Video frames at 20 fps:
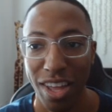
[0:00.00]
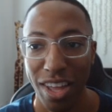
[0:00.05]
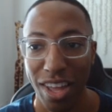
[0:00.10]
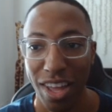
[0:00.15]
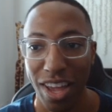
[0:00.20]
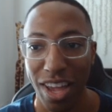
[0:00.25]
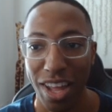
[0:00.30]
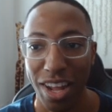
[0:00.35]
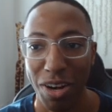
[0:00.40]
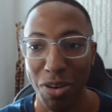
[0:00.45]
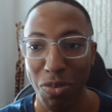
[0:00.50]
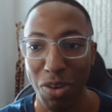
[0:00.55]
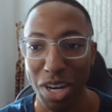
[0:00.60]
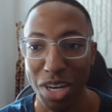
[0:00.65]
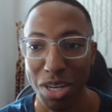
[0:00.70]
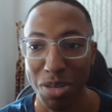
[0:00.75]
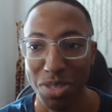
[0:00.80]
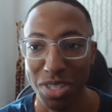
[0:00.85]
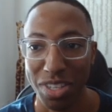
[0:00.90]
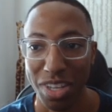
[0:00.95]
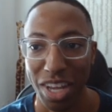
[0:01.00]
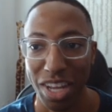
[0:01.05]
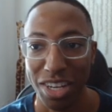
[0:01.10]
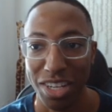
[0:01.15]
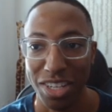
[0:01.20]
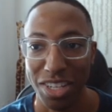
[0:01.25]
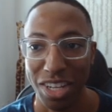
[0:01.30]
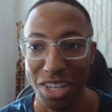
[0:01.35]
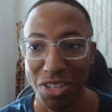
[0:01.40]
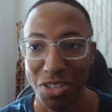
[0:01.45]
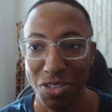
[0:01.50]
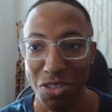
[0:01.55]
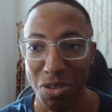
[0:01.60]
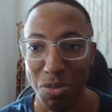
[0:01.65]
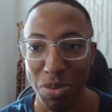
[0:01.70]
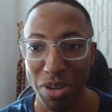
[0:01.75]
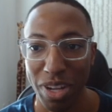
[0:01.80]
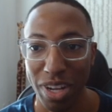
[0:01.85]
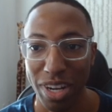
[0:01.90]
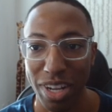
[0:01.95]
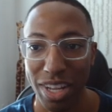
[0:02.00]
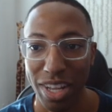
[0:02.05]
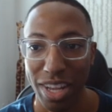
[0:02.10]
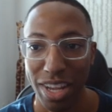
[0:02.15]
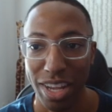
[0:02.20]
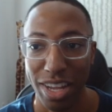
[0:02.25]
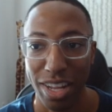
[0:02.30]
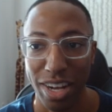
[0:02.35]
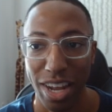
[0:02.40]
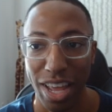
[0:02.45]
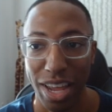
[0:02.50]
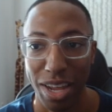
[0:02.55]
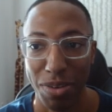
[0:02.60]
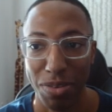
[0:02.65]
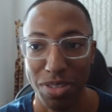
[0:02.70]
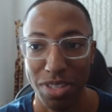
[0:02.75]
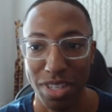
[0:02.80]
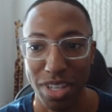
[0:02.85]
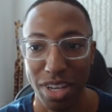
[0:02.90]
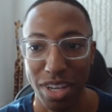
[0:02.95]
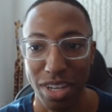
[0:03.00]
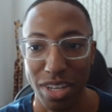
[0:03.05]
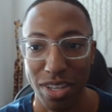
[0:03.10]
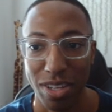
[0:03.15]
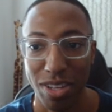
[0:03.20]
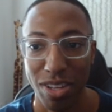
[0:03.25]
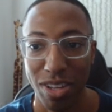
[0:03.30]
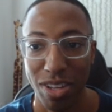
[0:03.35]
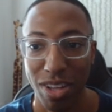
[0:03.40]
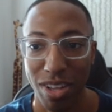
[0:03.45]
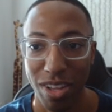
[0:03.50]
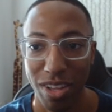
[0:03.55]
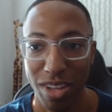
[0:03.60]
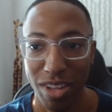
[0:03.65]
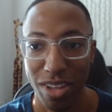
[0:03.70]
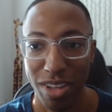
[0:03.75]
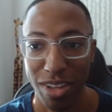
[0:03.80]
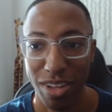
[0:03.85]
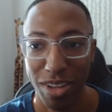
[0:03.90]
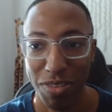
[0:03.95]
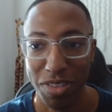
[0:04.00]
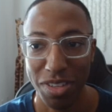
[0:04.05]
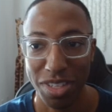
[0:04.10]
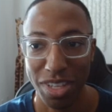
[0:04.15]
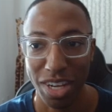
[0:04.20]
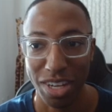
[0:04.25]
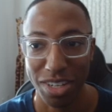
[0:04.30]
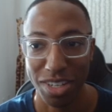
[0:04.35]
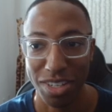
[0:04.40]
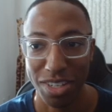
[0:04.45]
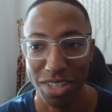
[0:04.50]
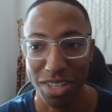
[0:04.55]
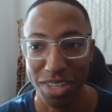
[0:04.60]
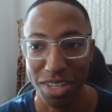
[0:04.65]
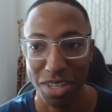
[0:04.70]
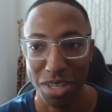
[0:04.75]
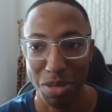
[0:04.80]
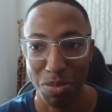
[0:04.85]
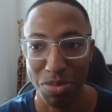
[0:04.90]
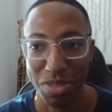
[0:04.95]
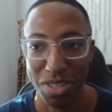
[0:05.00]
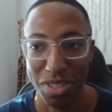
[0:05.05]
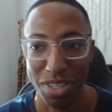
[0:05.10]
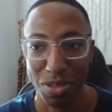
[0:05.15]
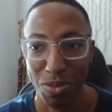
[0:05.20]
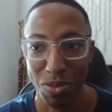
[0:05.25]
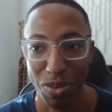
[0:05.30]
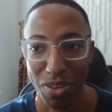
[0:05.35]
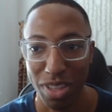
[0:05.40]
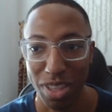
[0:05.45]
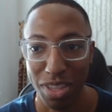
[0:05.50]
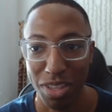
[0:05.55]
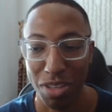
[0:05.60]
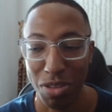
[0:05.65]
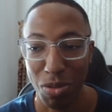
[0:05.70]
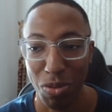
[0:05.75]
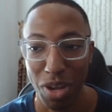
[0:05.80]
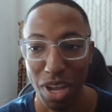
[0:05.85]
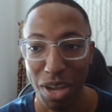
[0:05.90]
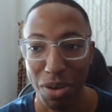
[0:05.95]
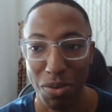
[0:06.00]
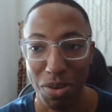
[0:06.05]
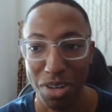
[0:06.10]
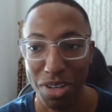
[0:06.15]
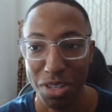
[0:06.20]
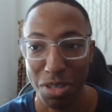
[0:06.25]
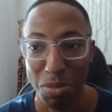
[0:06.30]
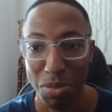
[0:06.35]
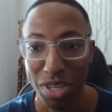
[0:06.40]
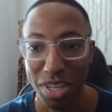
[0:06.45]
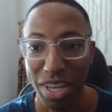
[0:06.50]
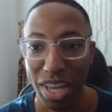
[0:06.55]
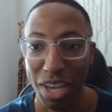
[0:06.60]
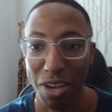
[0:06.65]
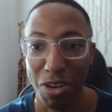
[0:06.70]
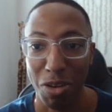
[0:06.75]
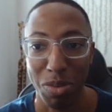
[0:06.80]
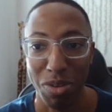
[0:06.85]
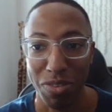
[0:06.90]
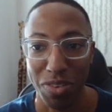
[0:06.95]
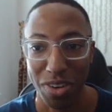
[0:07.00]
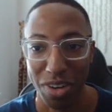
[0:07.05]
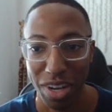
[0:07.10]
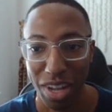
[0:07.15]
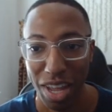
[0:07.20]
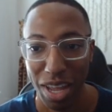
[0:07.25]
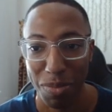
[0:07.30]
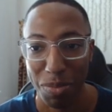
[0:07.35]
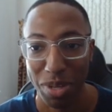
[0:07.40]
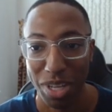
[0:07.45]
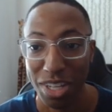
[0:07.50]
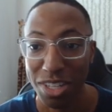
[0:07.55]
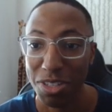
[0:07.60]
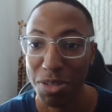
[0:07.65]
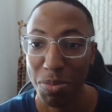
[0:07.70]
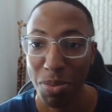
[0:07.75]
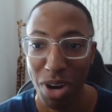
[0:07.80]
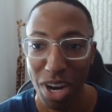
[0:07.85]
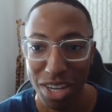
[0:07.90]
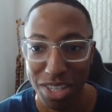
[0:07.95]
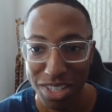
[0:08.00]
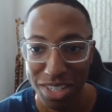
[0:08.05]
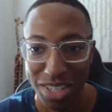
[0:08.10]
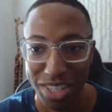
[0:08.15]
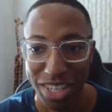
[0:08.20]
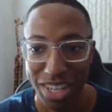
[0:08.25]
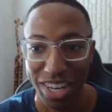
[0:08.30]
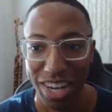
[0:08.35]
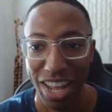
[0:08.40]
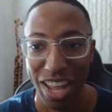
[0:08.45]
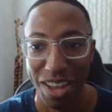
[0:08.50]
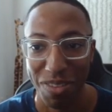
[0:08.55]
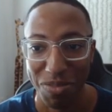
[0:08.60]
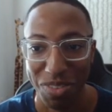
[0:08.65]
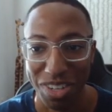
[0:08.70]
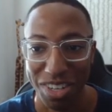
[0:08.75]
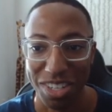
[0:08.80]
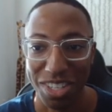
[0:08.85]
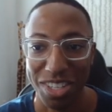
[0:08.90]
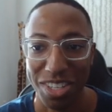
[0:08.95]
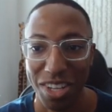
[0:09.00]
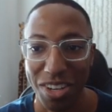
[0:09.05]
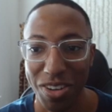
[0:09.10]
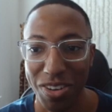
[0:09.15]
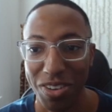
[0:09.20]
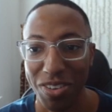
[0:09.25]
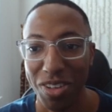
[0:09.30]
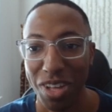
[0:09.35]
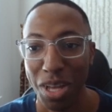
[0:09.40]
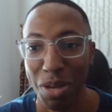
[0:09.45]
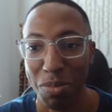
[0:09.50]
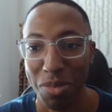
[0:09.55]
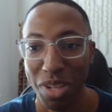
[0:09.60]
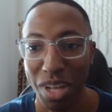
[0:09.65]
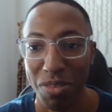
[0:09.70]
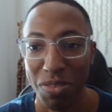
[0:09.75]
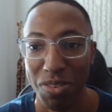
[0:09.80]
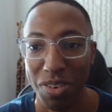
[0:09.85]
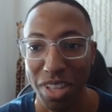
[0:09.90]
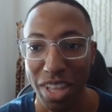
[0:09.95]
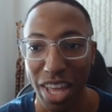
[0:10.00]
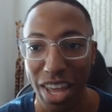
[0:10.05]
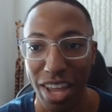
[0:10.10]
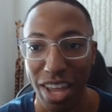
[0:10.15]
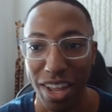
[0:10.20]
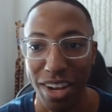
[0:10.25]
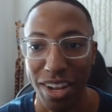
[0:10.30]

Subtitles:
I had a random sketch that I drew about it and I was like, if this actually comes to the way I want it to be, I'll be very happy. And surprisingly, it happened, so I'm glad for that.